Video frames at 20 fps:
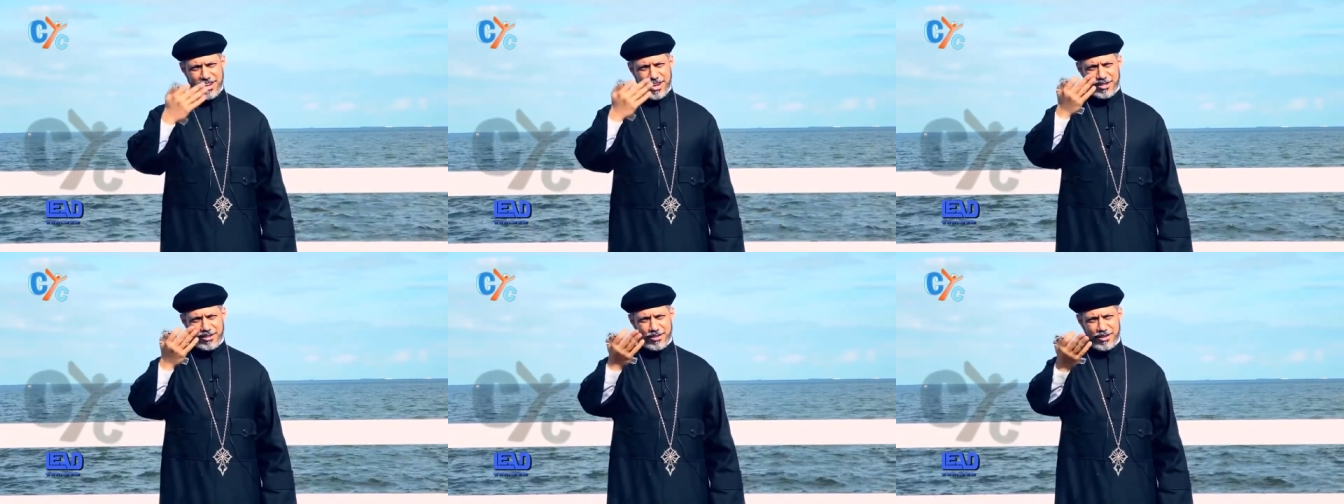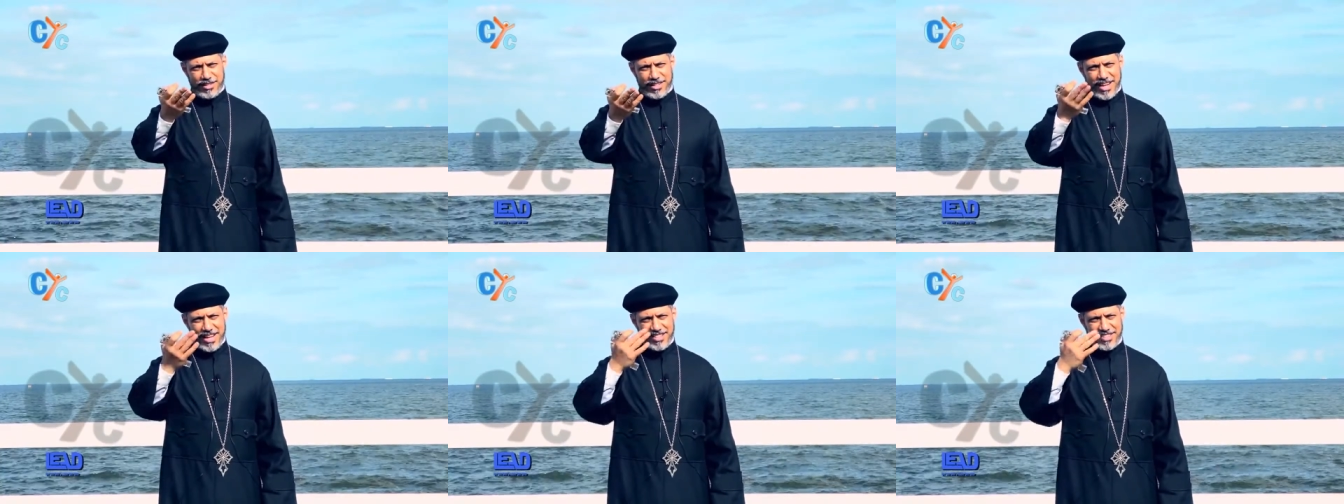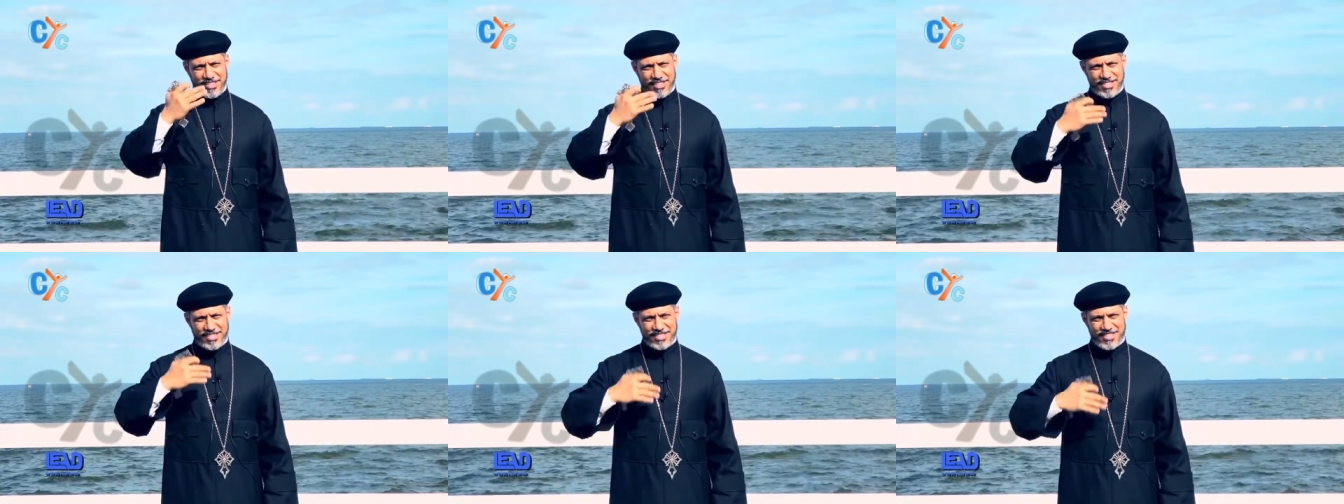and let
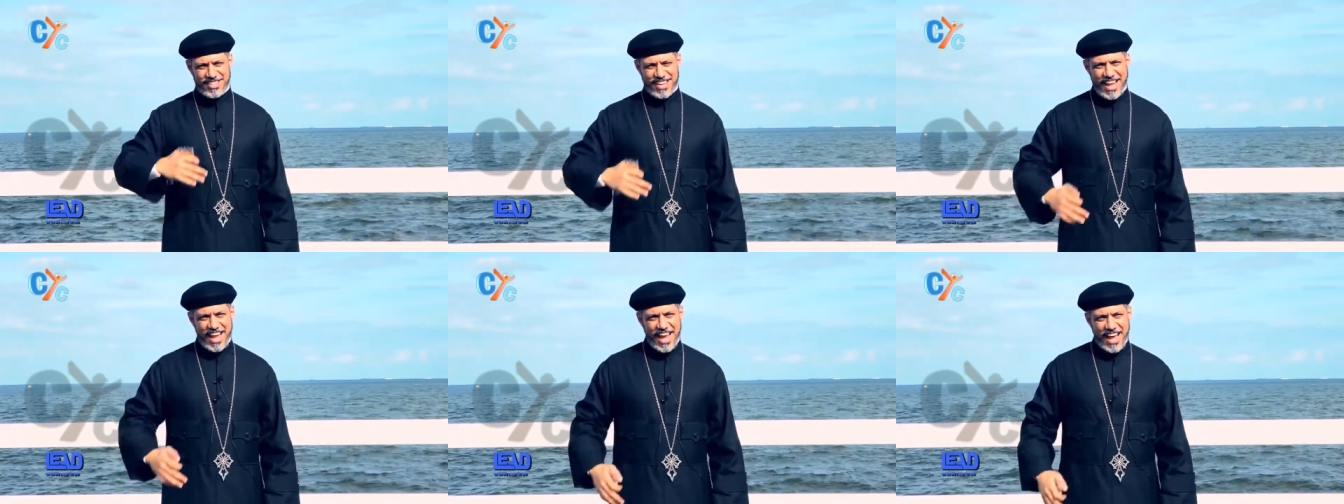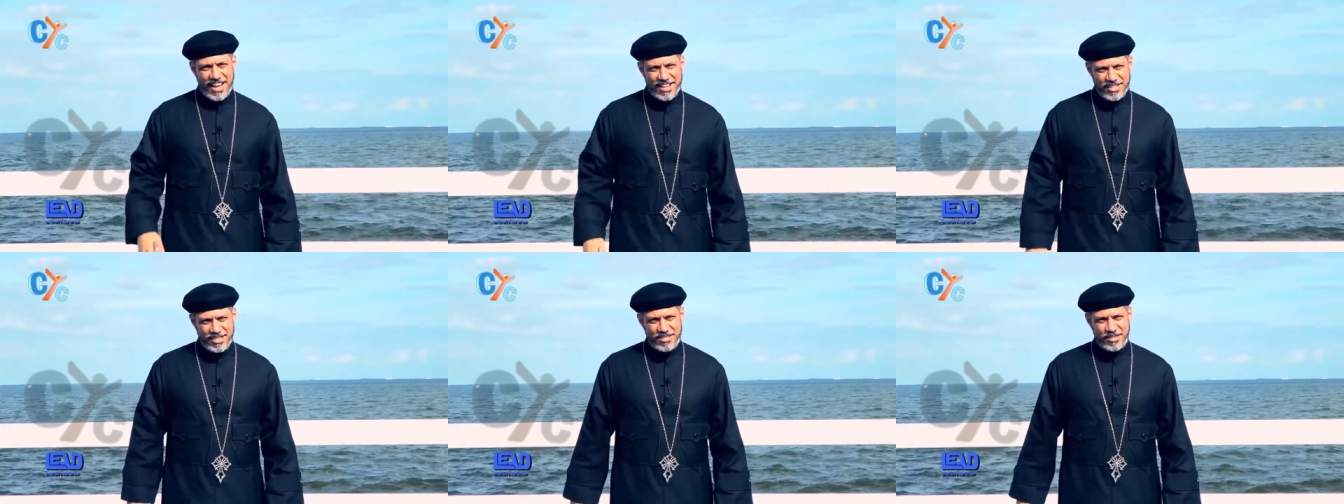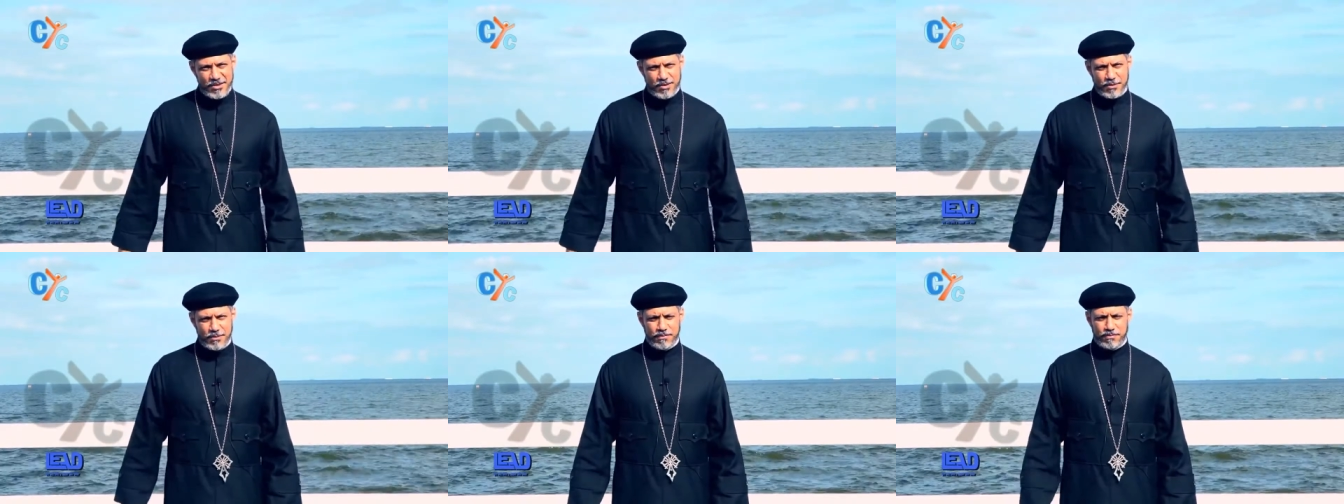others hate
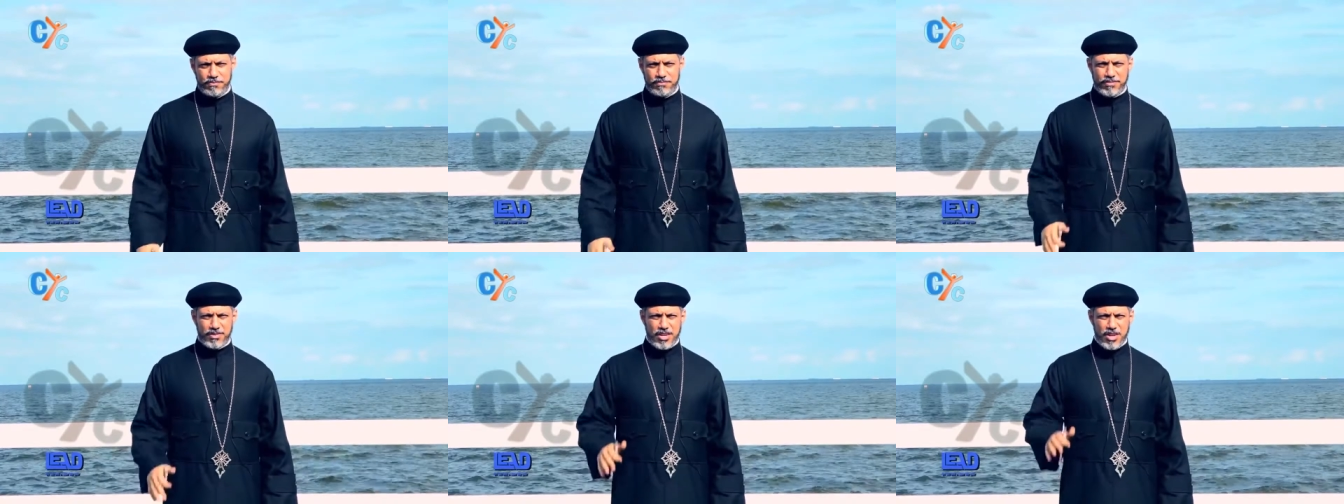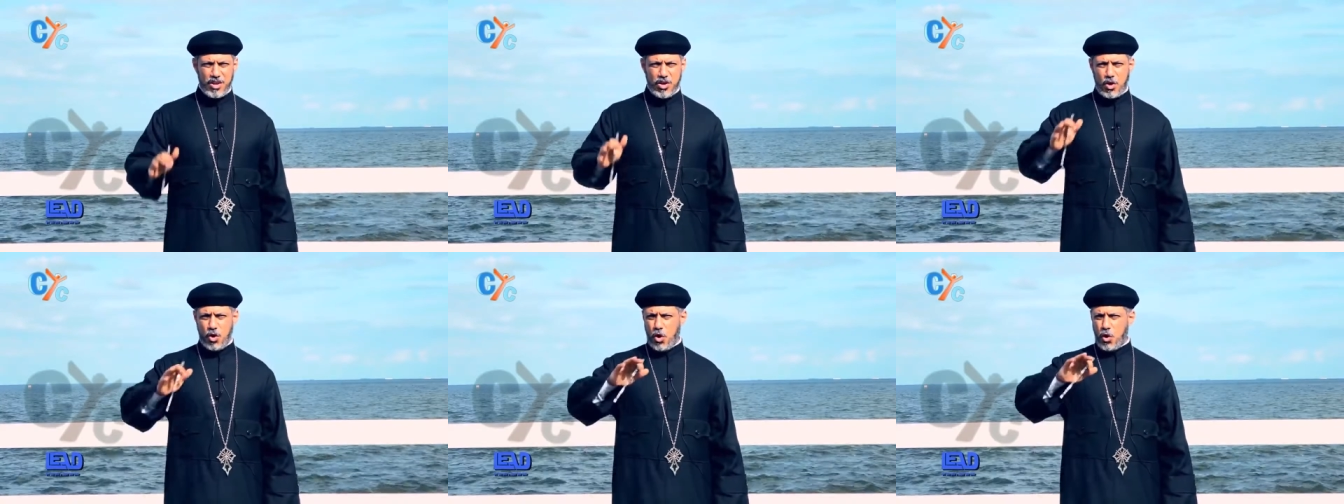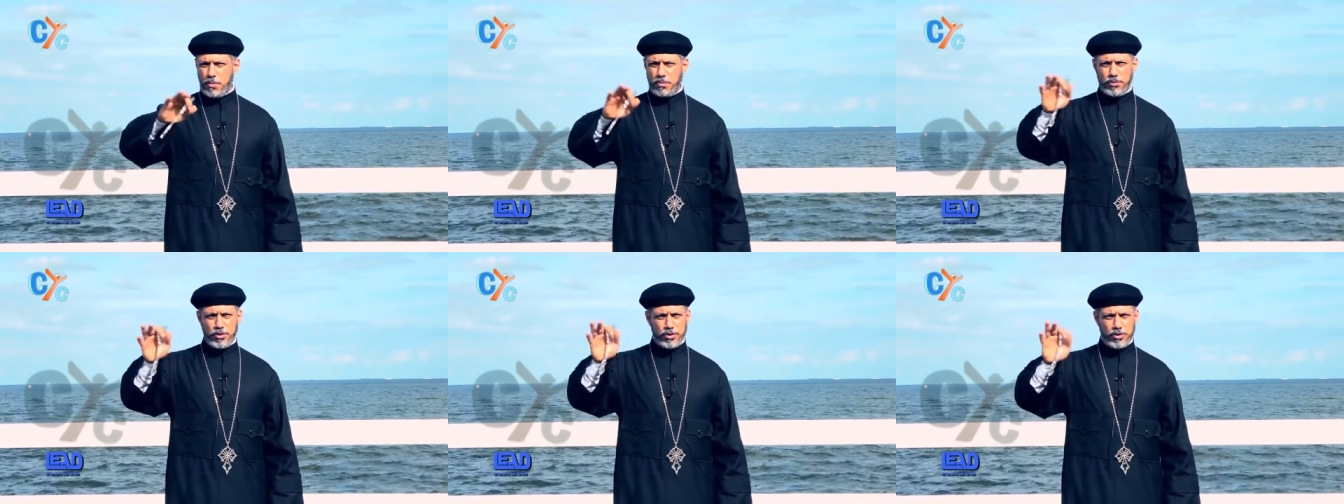you.
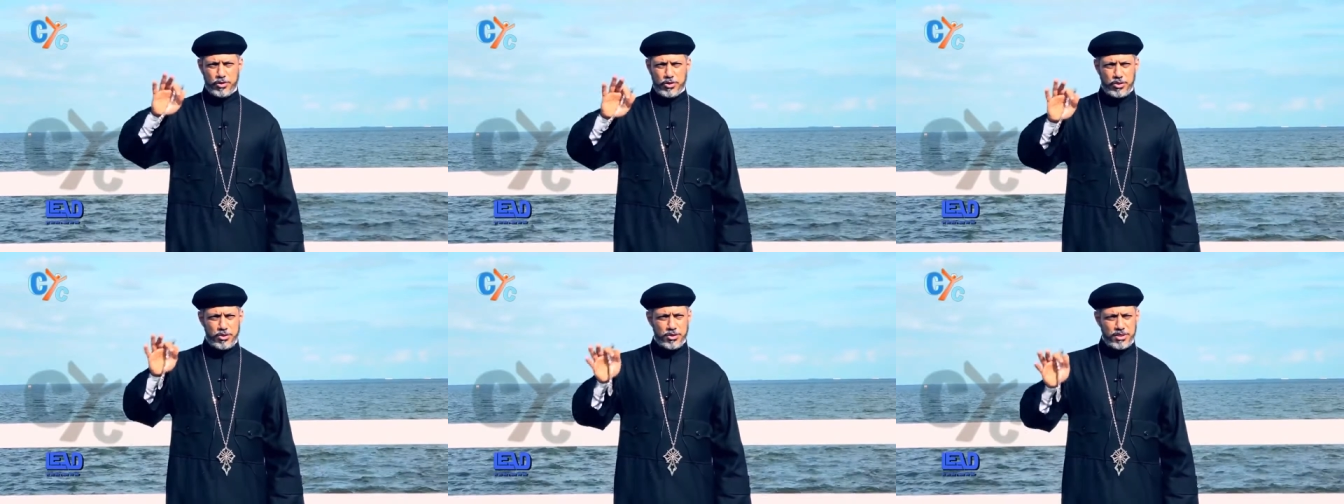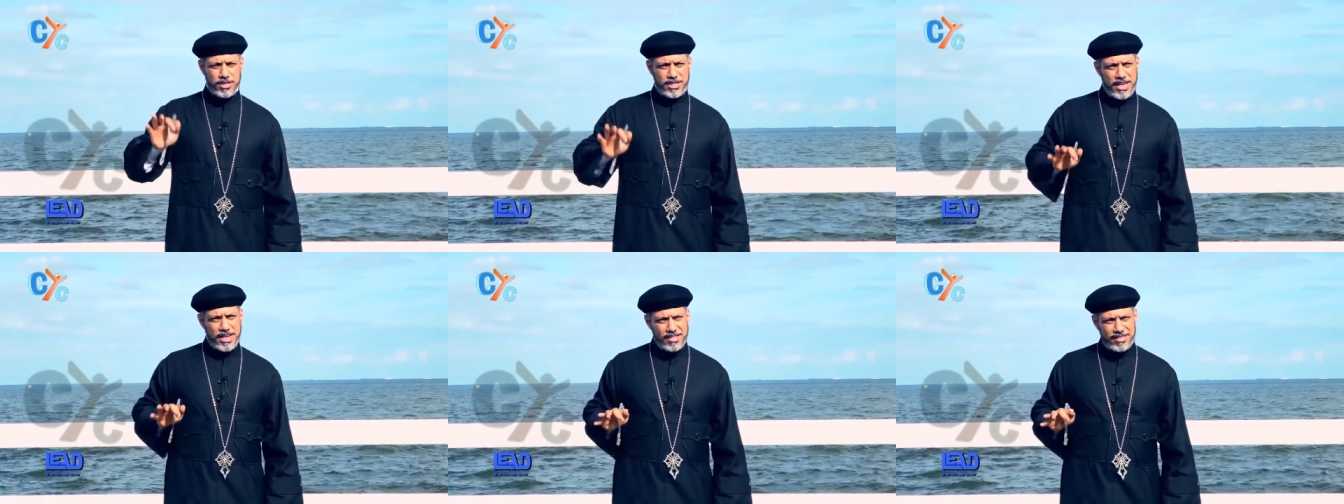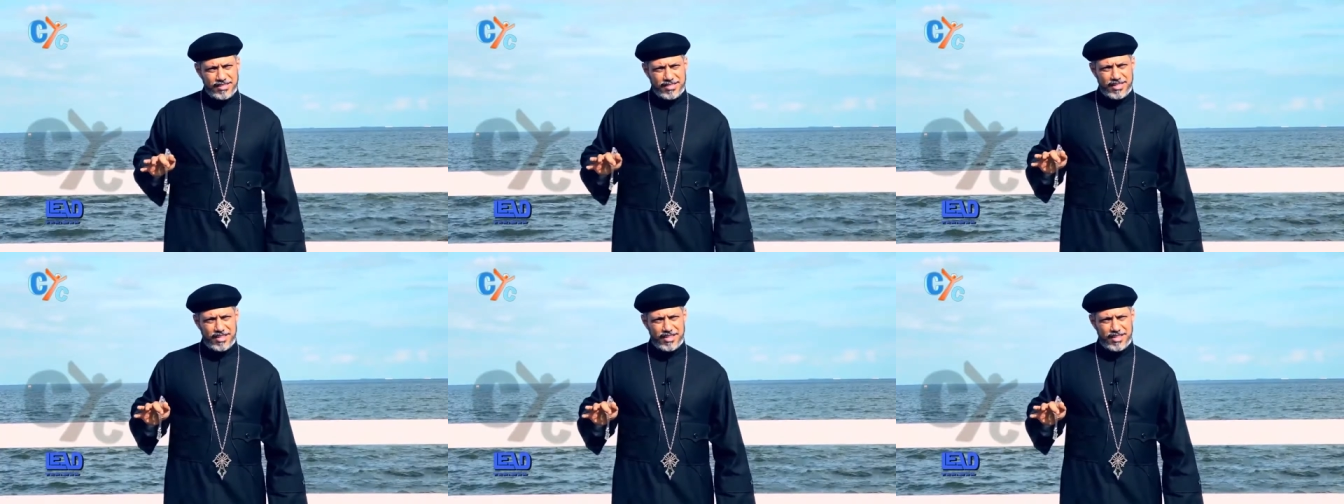Hope not to use that.